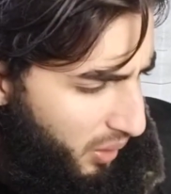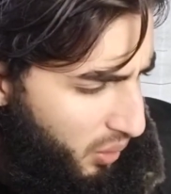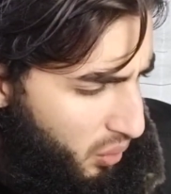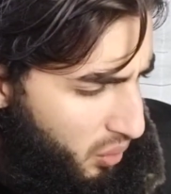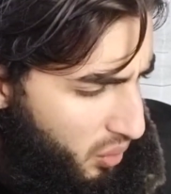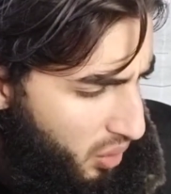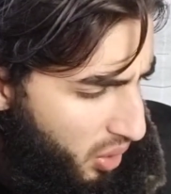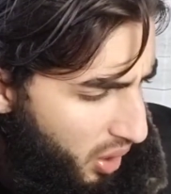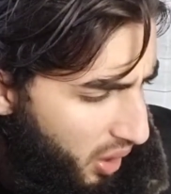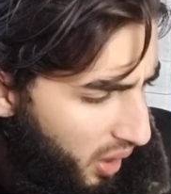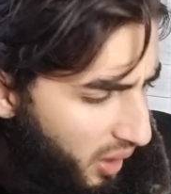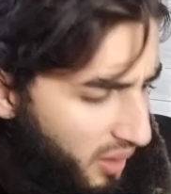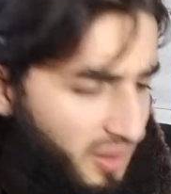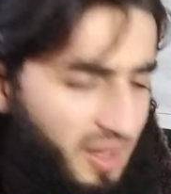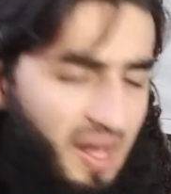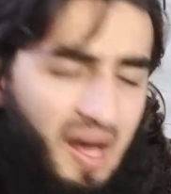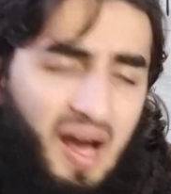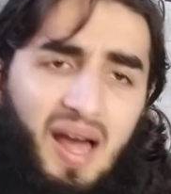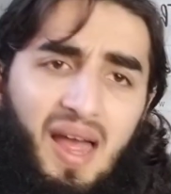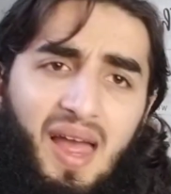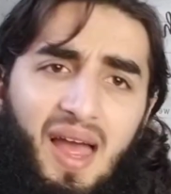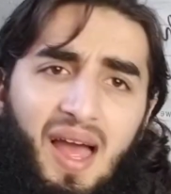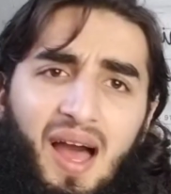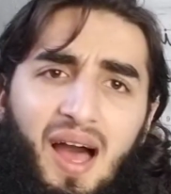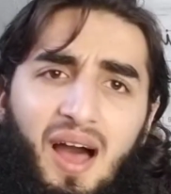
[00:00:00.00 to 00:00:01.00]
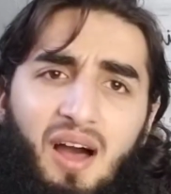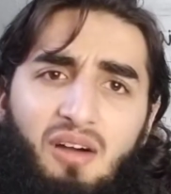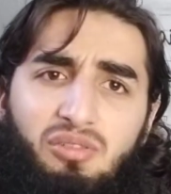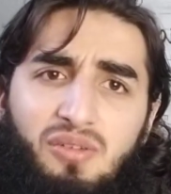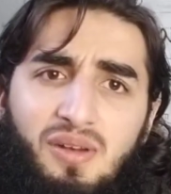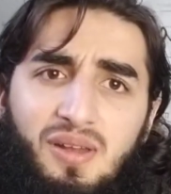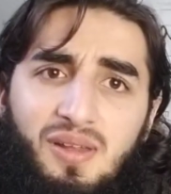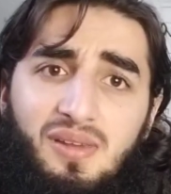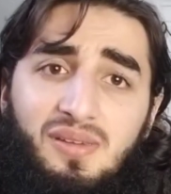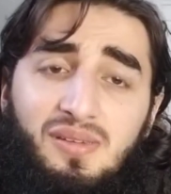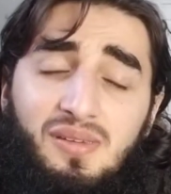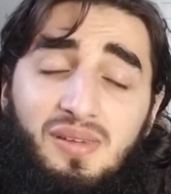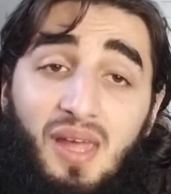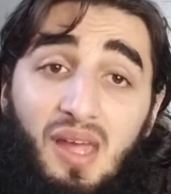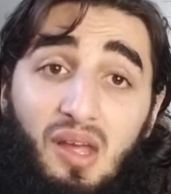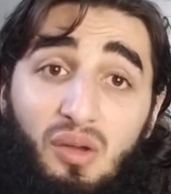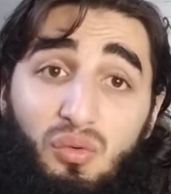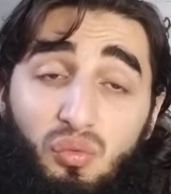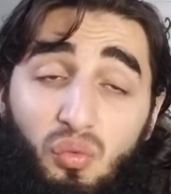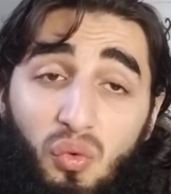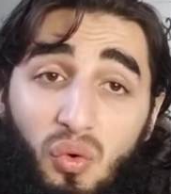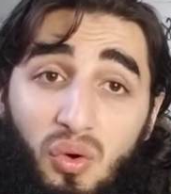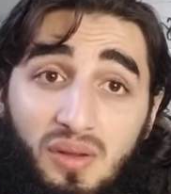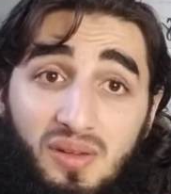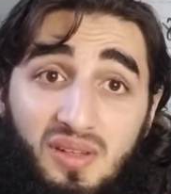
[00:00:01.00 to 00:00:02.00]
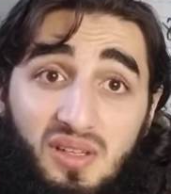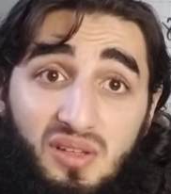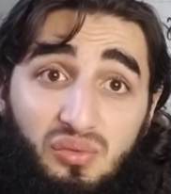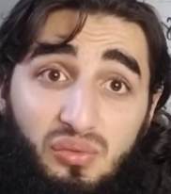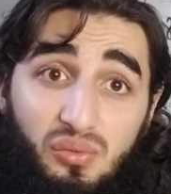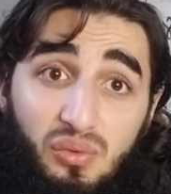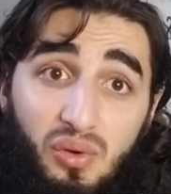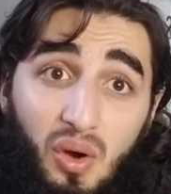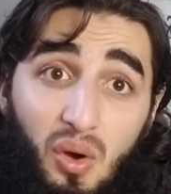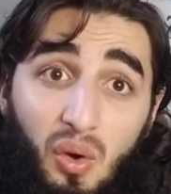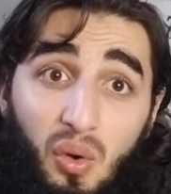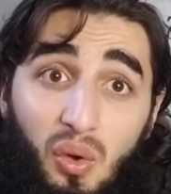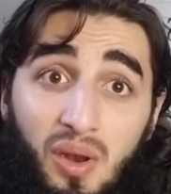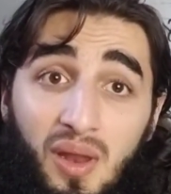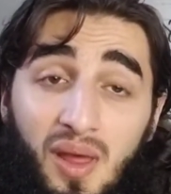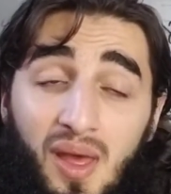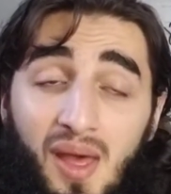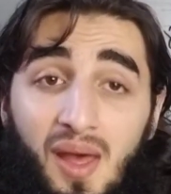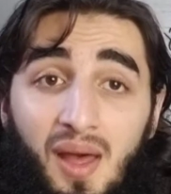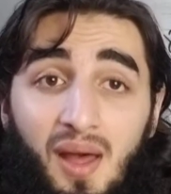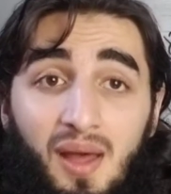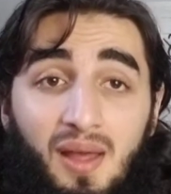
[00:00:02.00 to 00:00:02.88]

all I have to say for this phone.